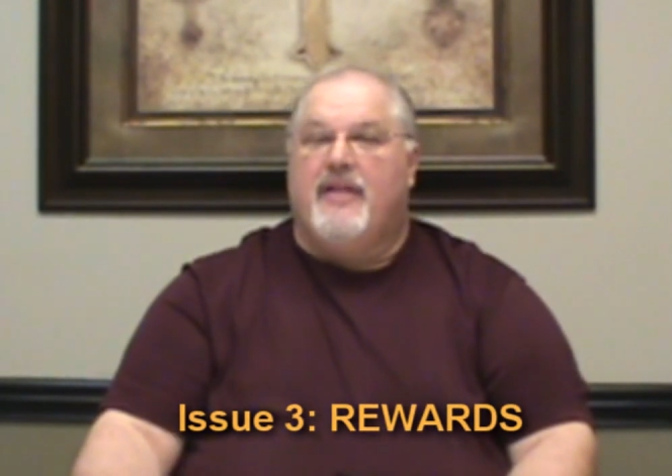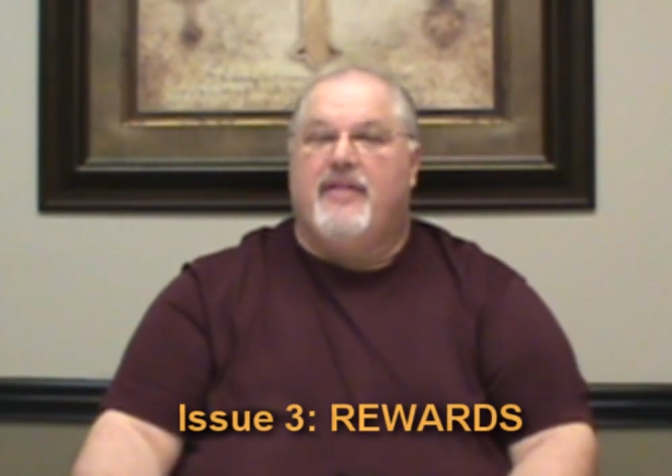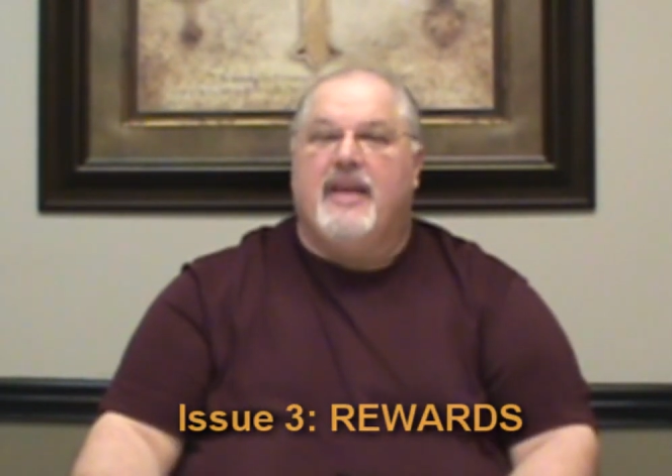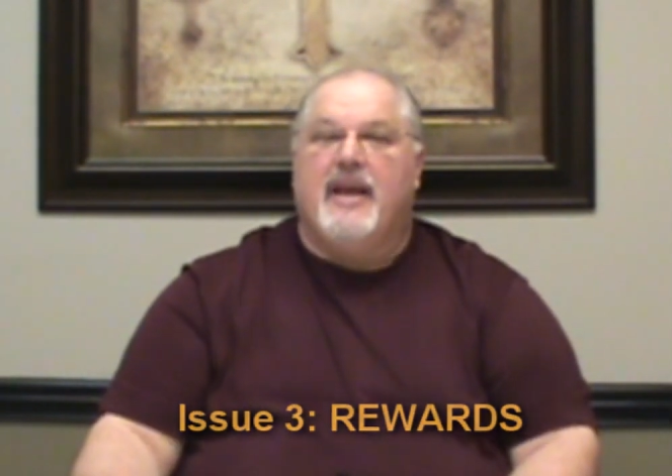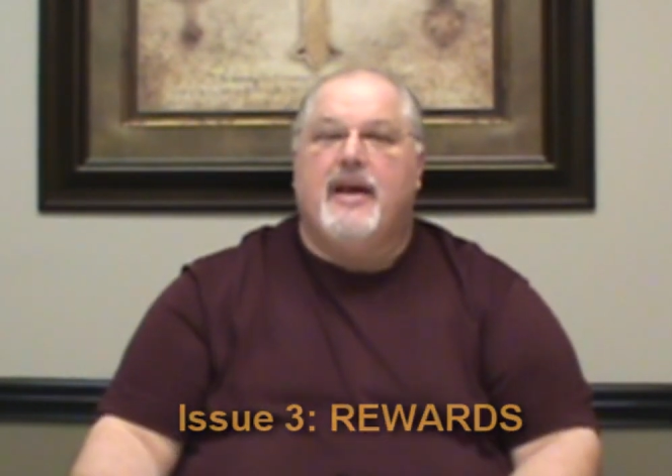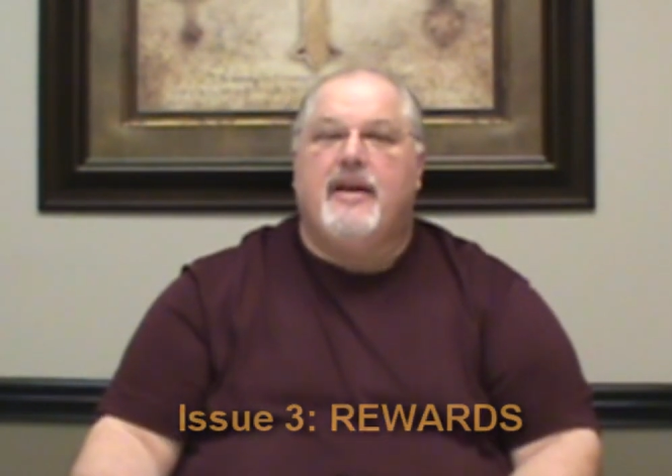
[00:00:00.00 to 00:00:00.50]

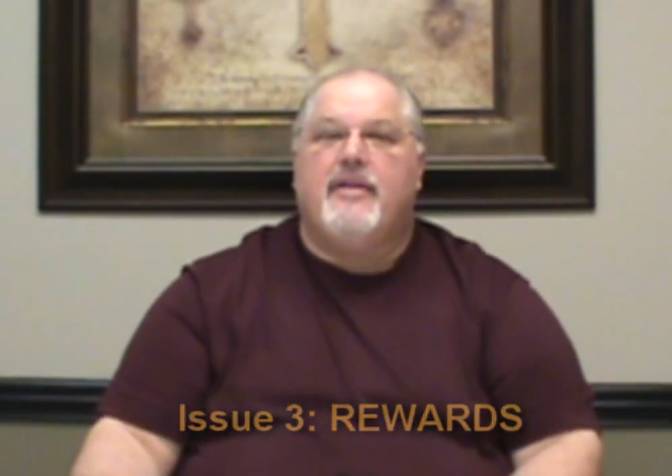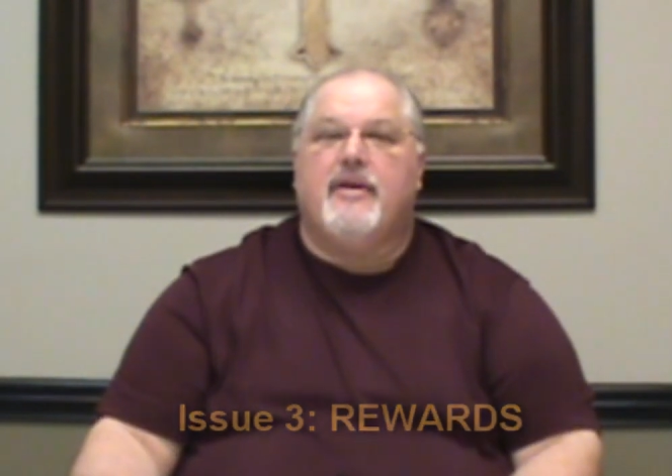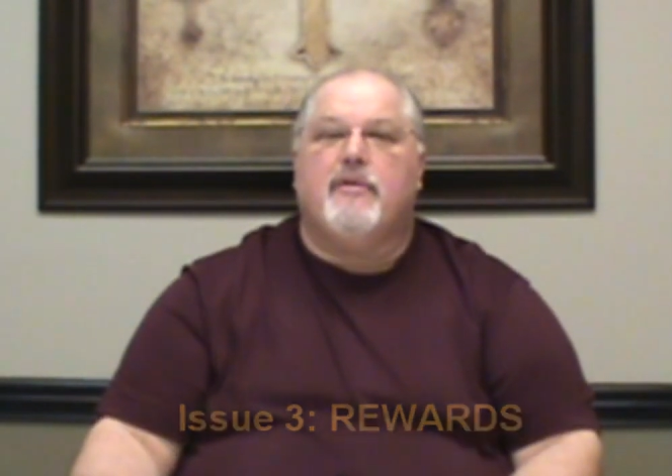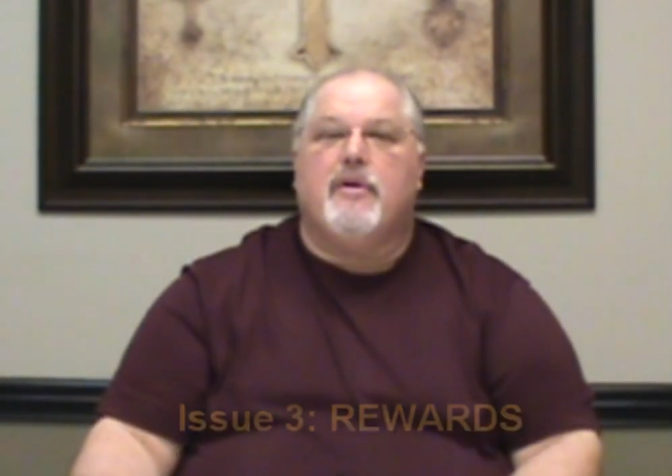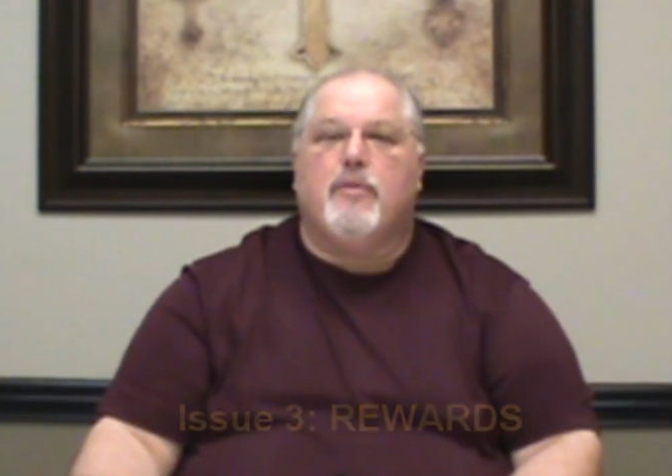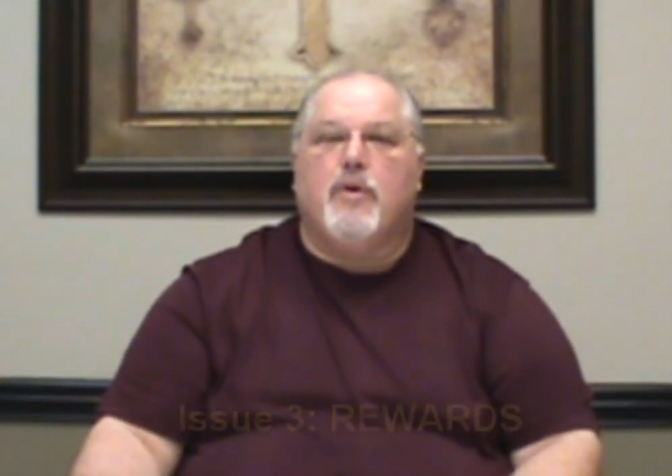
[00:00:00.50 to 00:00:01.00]
then
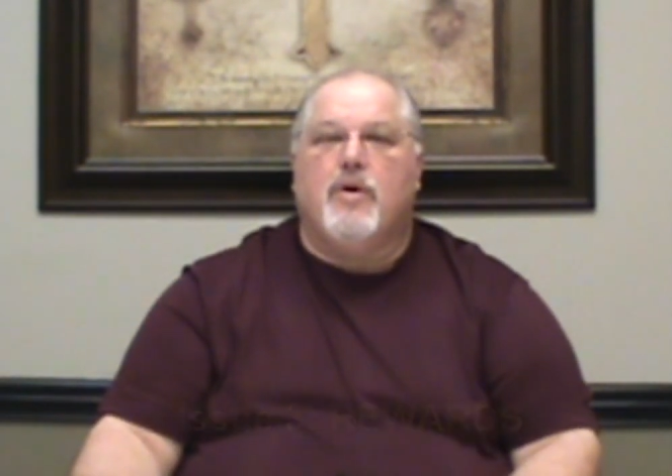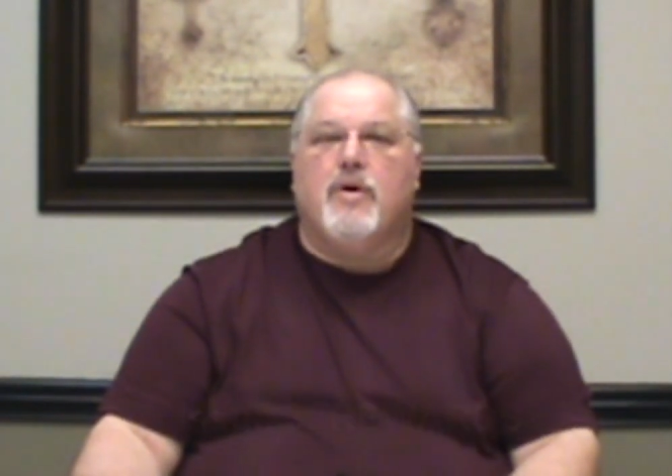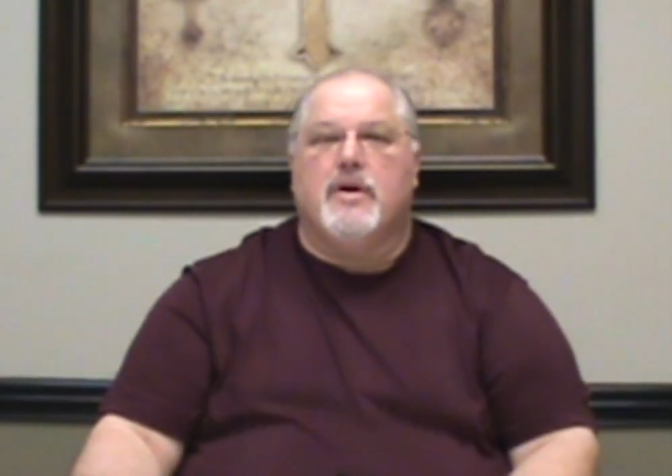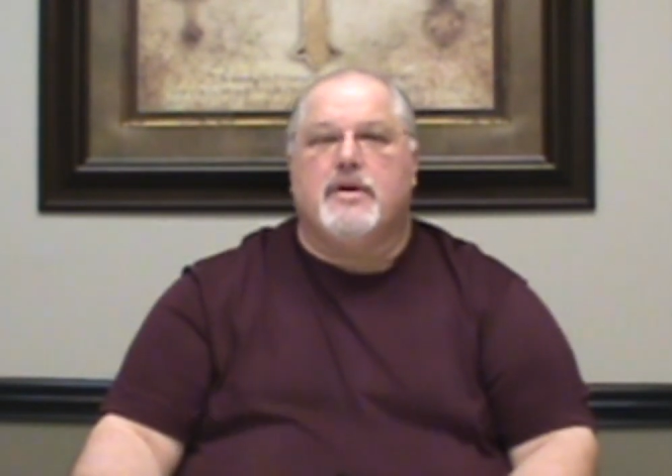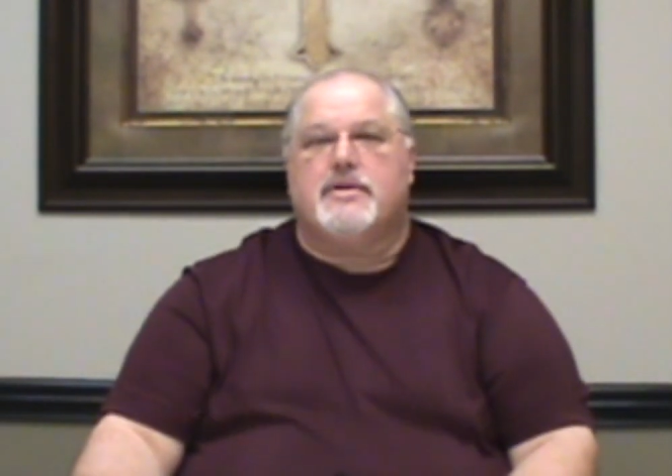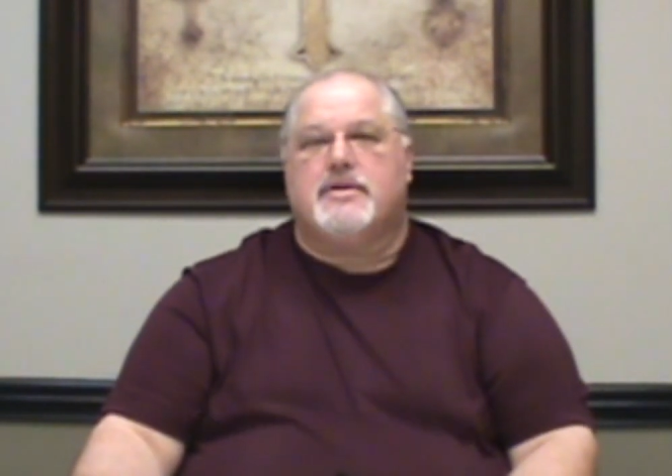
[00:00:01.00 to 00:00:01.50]
the
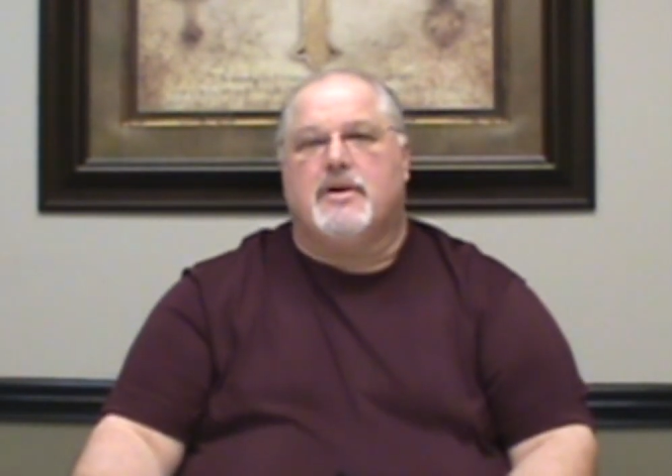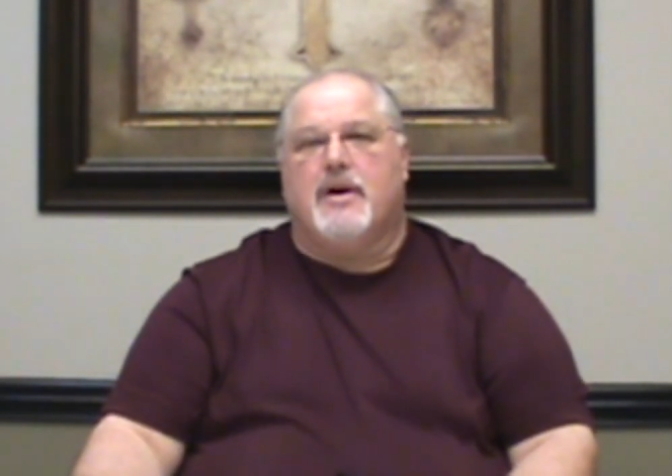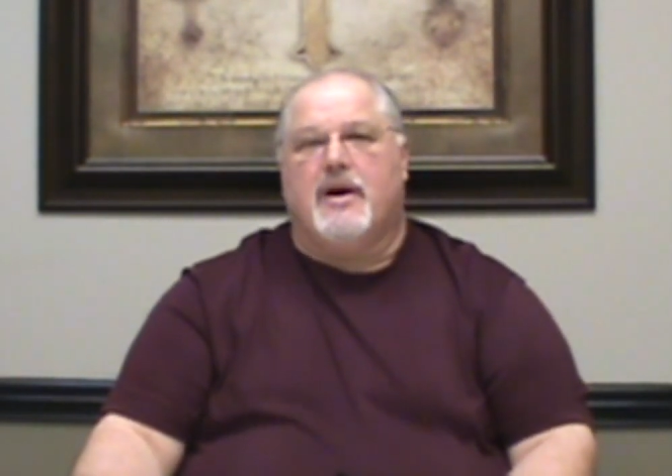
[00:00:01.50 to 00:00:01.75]
rewards